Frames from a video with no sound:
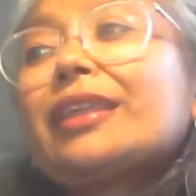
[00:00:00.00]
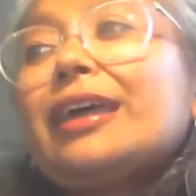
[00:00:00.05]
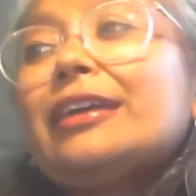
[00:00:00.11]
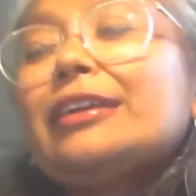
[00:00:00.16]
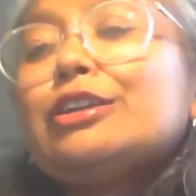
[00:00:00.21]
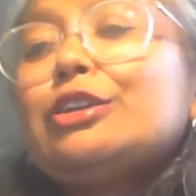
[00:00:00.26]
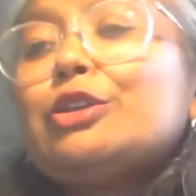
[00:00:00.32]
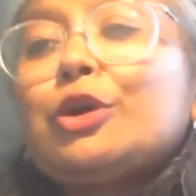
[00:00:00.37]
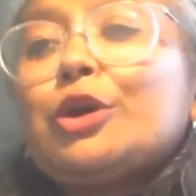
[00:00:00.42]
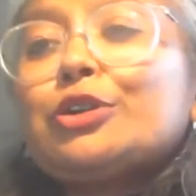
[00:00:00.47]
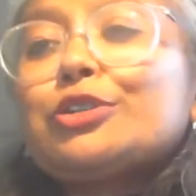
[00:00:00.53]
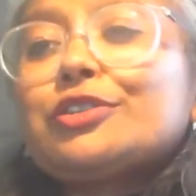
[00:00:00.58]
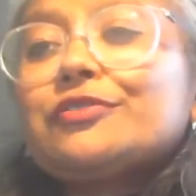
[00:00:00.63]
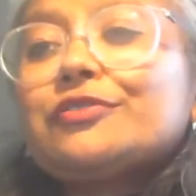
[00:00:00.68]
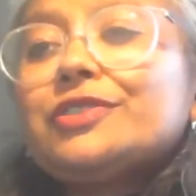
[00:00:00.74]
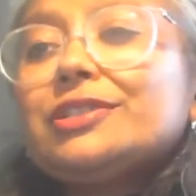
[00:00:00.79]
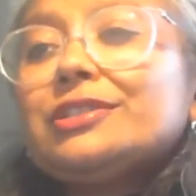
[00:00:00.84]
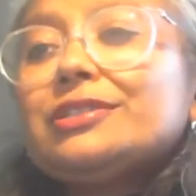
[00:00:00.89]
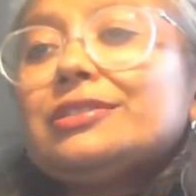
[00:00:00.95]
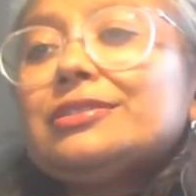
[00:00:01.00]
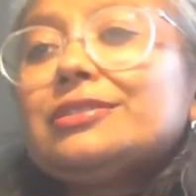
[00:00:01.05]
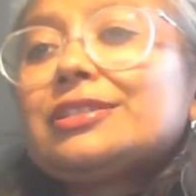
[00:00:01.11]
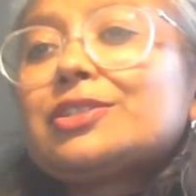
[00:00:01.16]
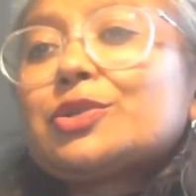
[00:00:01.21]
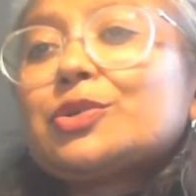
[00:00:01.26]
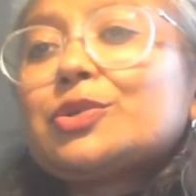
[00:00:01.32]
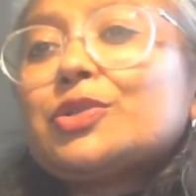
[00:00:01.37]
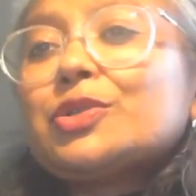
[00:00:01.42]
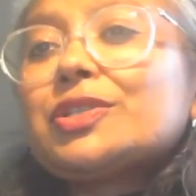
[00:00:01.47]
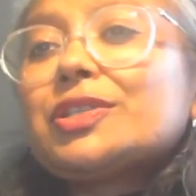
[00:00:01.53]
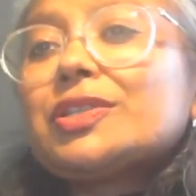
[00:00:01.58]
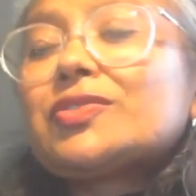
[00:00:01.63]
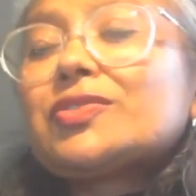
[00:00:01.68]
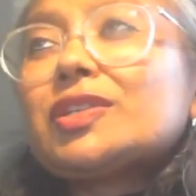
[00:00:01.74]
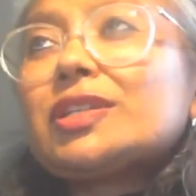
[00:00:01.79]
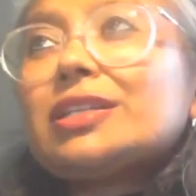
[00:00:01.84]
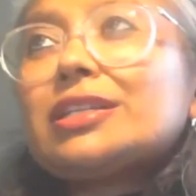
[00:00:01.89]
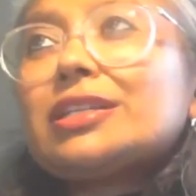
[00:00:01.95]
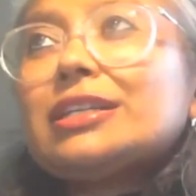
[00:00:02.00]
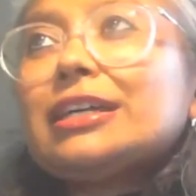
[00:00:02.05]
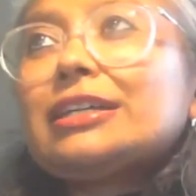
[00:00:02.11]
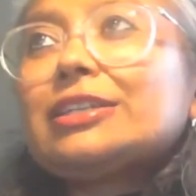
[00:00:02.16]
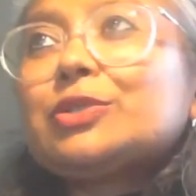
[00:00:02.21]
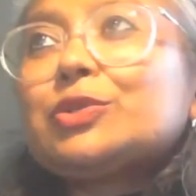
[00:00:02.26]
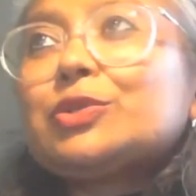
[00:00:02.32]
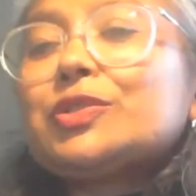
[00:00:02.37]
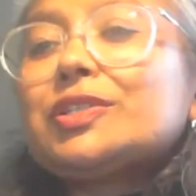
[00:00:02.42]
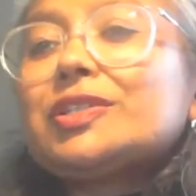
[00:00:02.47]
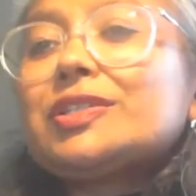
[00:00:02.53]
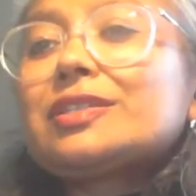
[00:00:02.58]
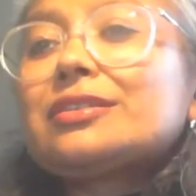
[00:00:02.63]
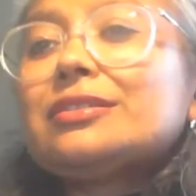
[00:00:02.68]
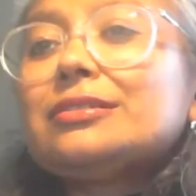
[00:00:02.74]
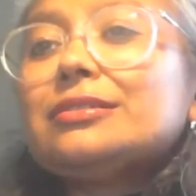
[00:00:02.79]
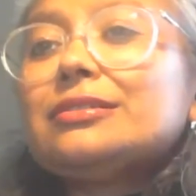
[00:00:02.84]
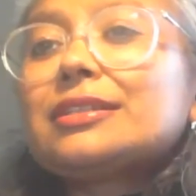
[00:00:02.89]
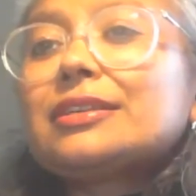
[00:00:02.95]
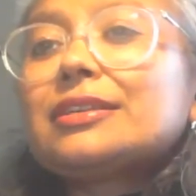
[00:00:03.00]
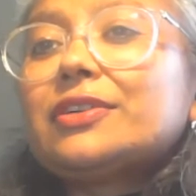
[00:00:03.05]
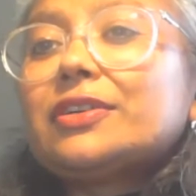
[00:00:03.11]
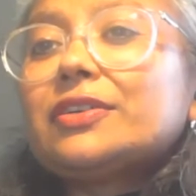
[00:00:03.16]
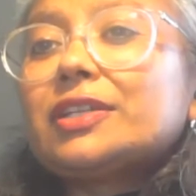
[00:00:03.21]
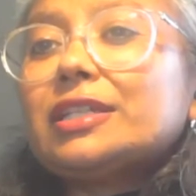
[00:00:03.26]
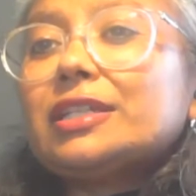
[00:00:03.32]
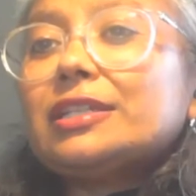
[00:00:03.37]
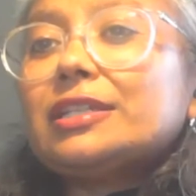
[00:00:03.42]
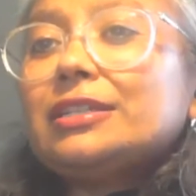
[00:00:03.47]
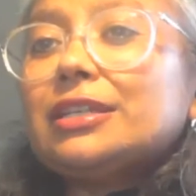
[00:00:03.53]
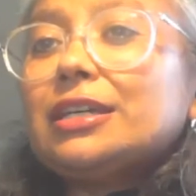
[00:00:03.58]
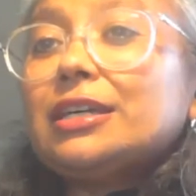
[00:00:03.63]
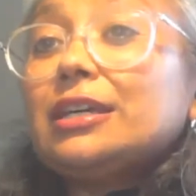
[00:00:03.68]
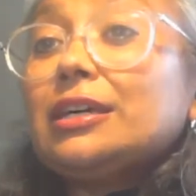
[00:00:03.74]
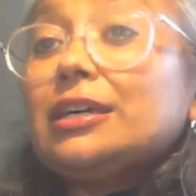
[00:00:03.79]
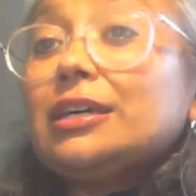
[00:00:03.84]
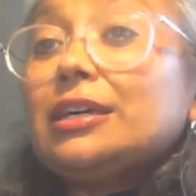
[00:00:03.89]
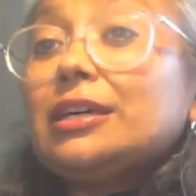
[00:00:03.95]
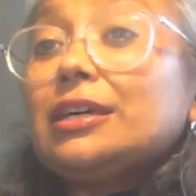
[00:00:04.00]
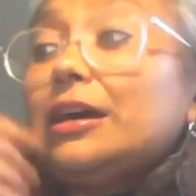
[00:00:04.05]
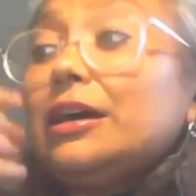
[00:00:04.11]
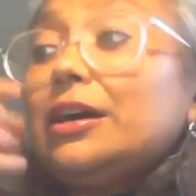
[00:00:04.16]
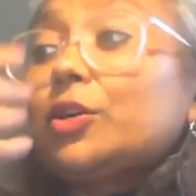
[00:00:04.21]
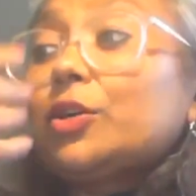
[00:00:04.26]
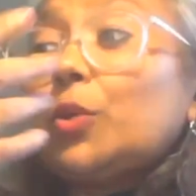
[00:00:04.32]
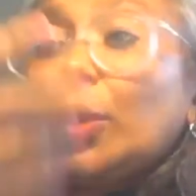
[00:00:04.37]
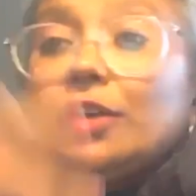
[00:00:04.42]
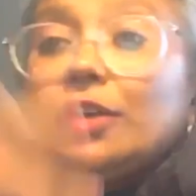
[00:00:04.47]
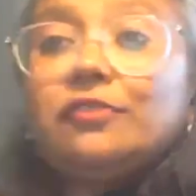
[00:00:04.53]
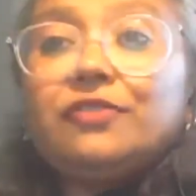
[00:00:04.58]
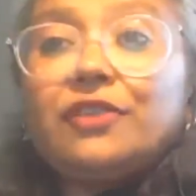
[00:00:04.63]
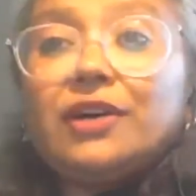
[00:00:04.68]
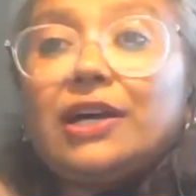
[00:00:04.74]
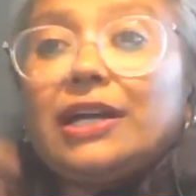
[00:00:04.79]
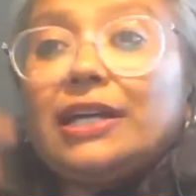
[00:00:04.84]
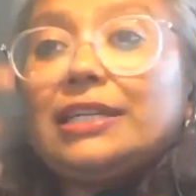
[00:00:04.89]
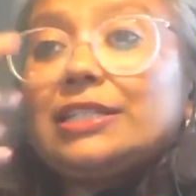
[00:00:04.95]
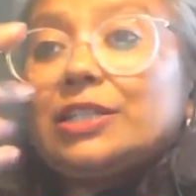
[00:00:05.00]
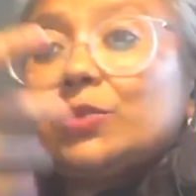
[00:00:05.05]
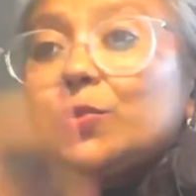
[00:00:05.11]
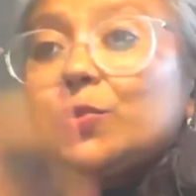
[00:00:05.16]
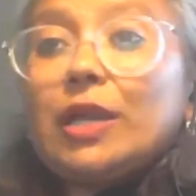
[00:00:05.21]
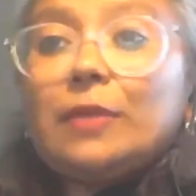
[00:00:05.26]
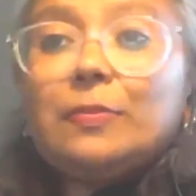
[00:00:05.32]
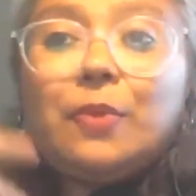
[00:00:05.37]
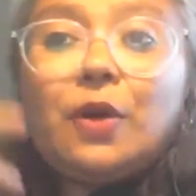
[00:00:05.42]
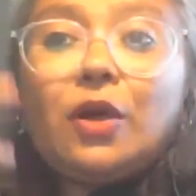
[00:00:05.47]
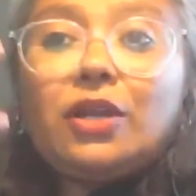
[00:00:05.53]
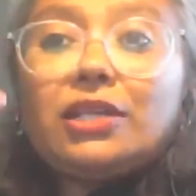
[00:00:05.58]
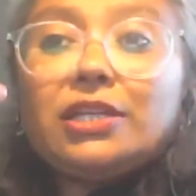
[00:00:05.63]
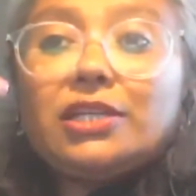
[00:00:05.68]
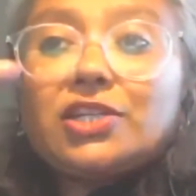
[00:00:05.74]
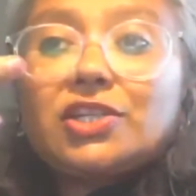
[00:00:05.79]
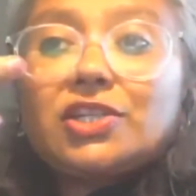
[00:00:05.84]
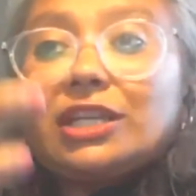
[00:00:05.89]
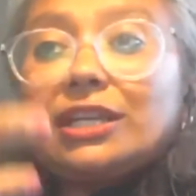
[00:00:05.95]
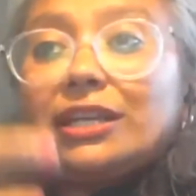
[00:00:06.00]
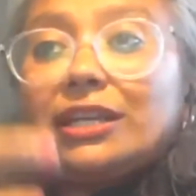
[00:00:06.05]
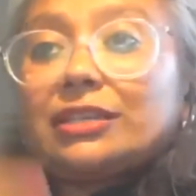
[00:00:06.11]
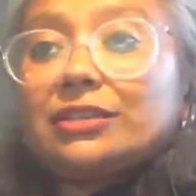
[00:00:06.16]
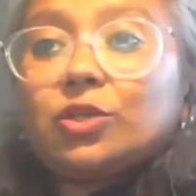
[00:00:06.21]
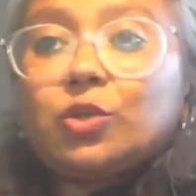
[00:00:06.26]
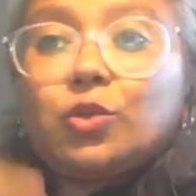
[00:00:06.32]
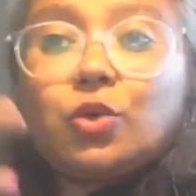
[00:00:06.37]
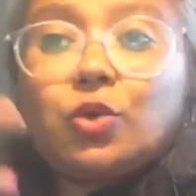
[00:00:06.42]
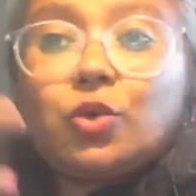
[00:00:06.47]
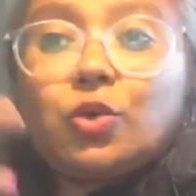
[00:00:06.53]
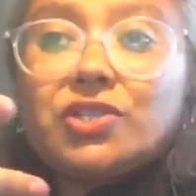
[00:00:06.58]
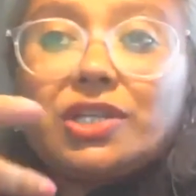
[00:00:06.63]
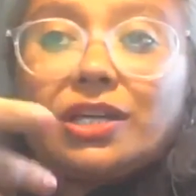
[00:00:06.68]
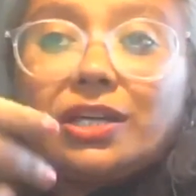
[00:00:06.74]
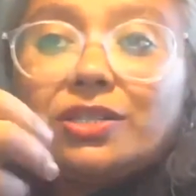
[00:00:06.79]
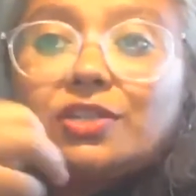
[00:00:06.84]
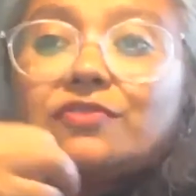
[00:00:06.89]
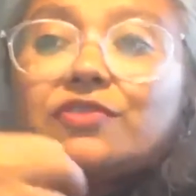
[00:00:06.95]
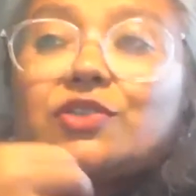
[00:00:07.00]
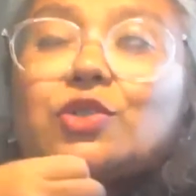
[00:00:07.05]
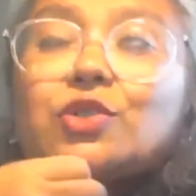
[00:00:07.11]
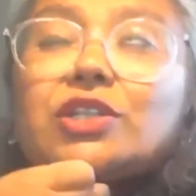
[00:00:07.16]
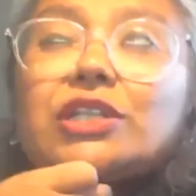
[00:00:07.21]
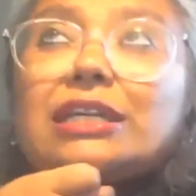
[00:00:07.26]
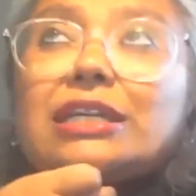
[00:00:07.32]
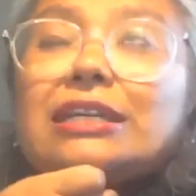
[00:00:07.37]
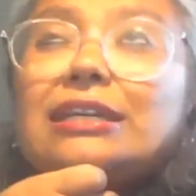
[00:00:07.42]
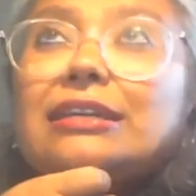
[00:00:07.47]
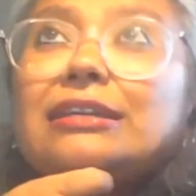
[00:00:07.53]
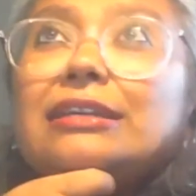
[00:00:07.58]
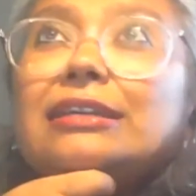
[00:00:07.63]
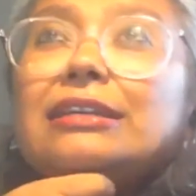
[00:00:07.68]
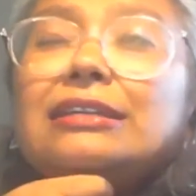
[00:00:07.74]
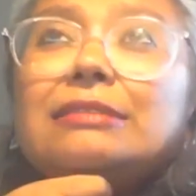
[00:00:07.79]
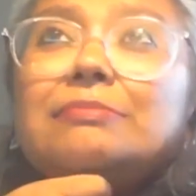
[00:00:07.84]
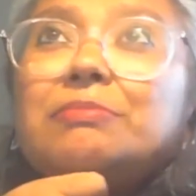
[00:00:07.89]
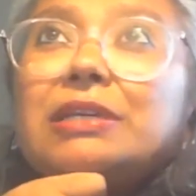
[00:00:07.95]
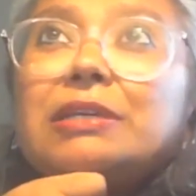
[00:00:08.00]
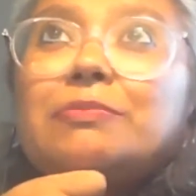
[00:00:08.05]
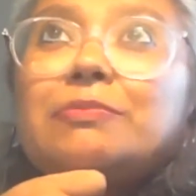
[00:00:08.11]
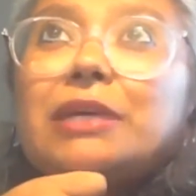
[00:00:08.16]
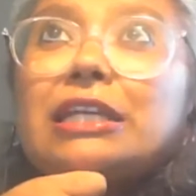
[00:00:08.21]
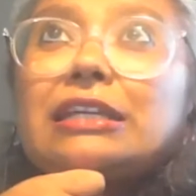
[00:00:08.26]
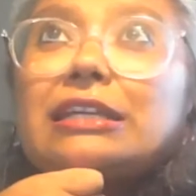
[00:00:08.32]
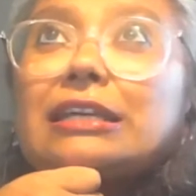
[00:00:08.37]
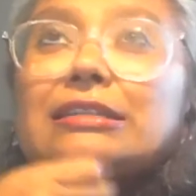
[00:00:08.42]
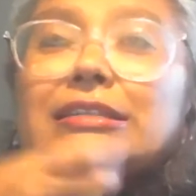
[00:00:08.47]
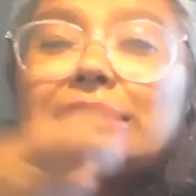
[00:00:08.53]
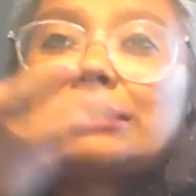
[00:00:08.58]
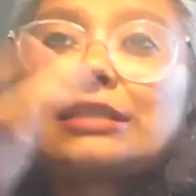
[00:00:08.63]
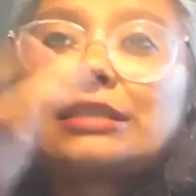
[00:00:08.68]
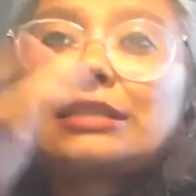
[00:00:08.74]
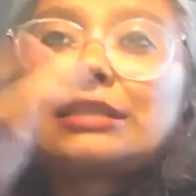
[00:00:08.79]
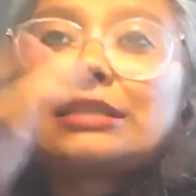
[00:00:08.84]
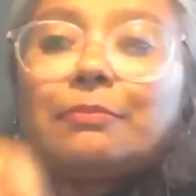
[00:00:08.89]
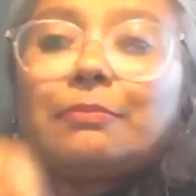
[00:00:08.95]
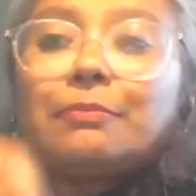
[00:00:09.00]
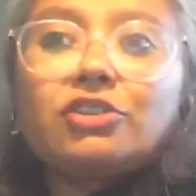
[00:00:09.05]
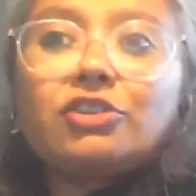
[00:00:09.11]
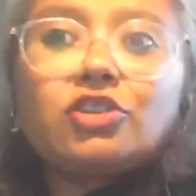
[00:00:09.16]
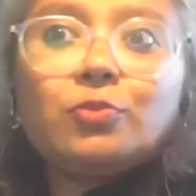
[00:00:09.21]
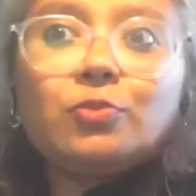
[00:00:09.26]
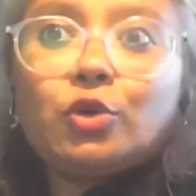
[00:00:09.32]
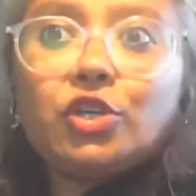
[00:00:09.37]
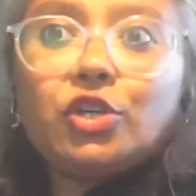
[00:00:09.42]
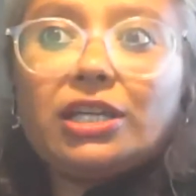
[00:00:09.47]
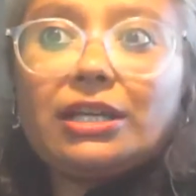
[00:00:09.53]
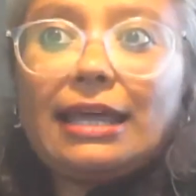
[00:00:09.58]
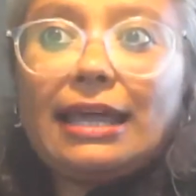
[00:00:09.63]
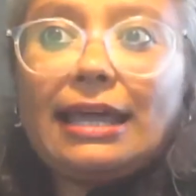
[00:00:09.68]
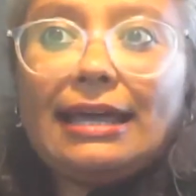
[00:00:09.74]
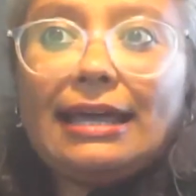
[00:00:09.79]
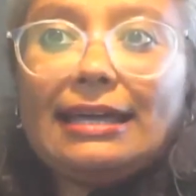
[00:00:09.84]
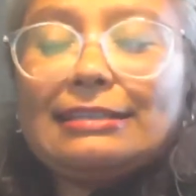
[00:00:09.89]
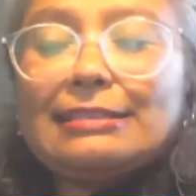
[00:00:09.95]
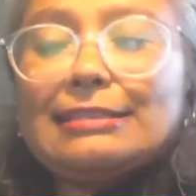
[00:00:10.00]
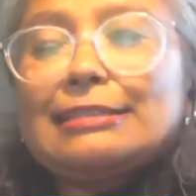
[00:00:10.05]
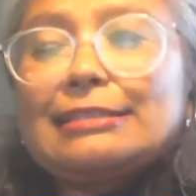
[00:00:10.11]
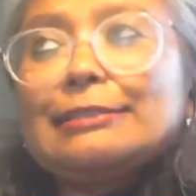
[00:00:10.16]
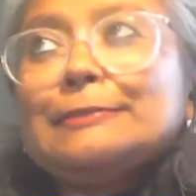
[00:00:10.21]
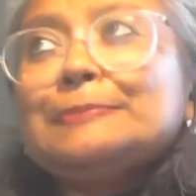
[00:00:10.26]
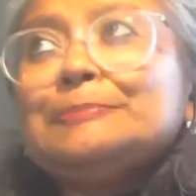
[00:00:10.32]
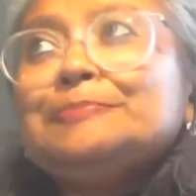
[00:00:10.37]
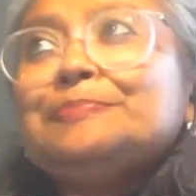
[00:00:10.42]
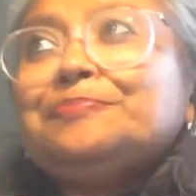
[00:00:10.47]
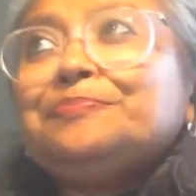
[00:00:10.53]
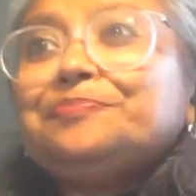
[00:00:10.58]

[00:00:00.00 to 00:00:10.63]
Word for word: And a lot of the discourse is really like, these girls are very qualified and well-polished. They're like the courtesans of today. And in many cases, they're like matrimonial ads. And